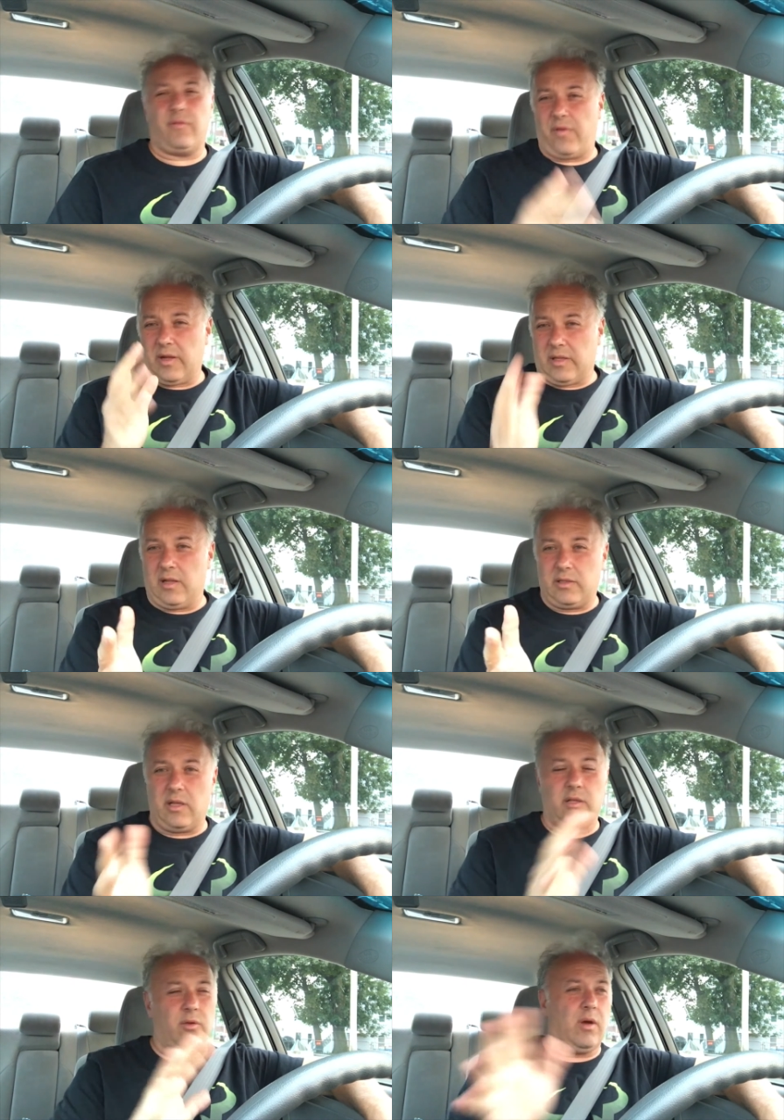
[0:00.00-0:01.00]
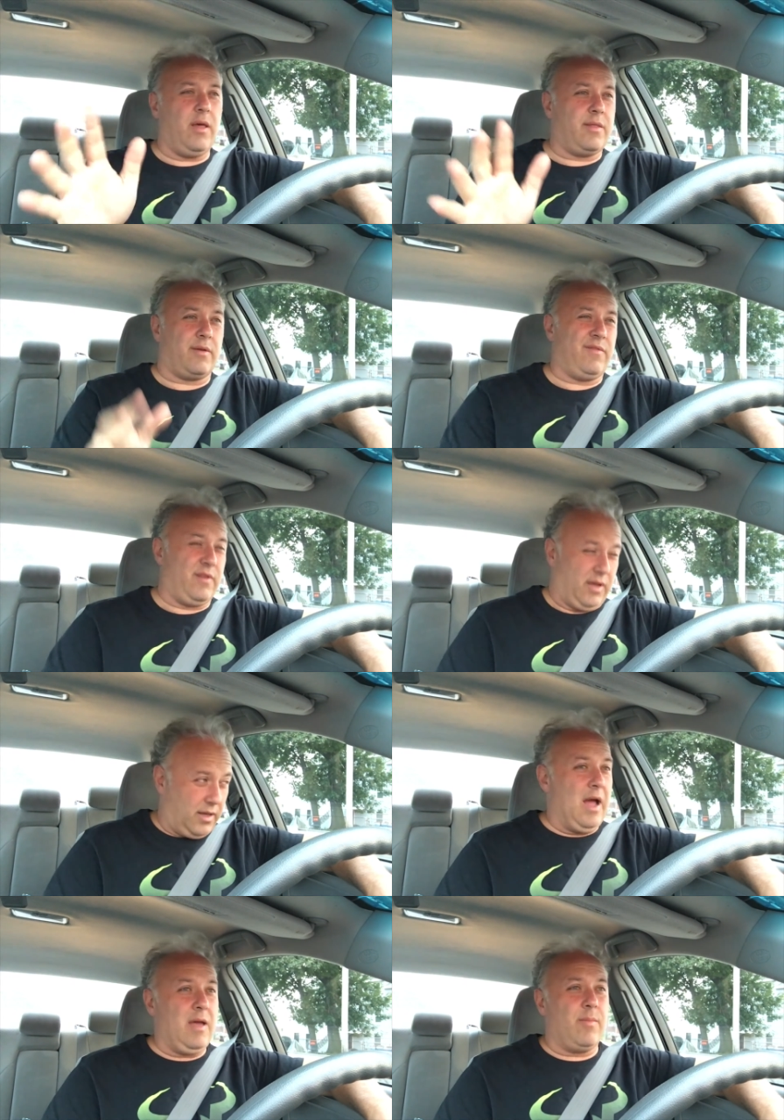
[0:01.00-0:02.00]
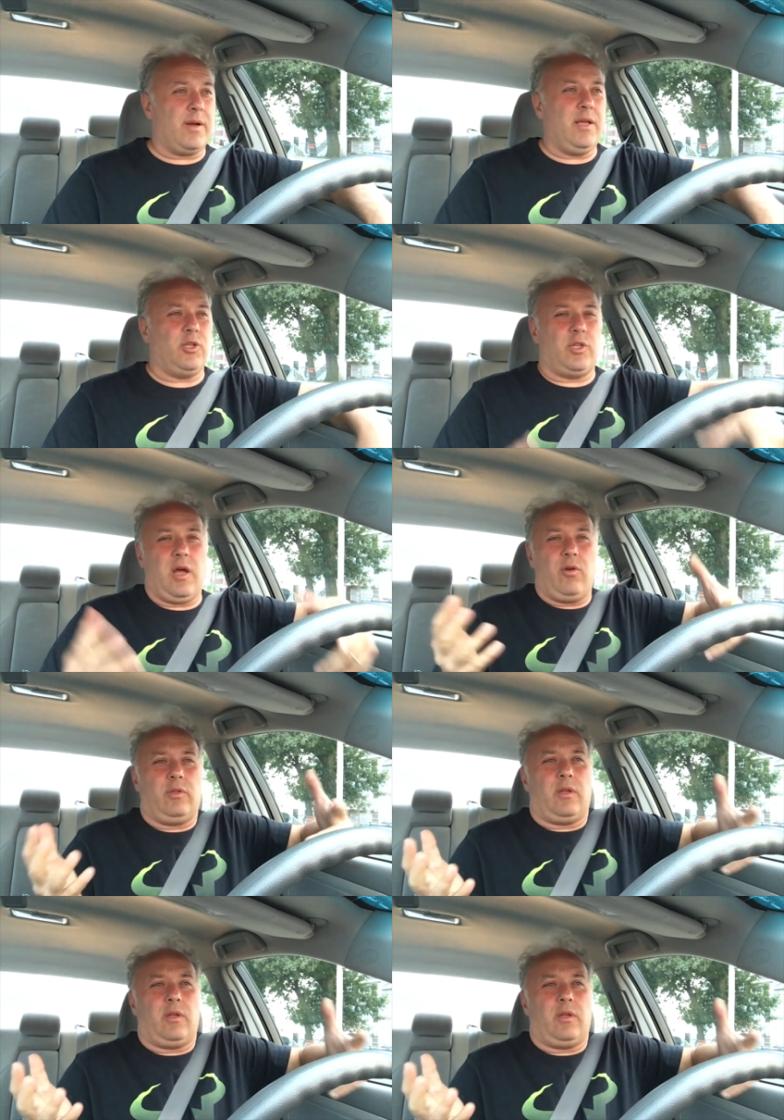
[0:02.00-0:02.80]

In fact, I'll tell you either way. I am raged out